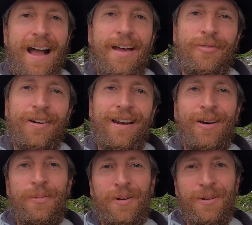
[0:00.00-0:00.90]
Hi friend,
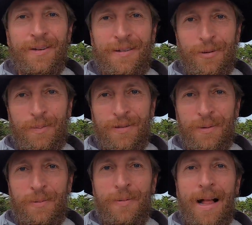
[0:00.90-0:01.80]
I hope you're doing super,
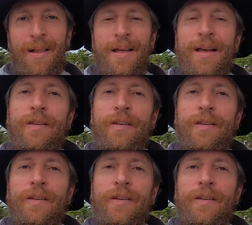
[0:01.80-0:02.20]
super well.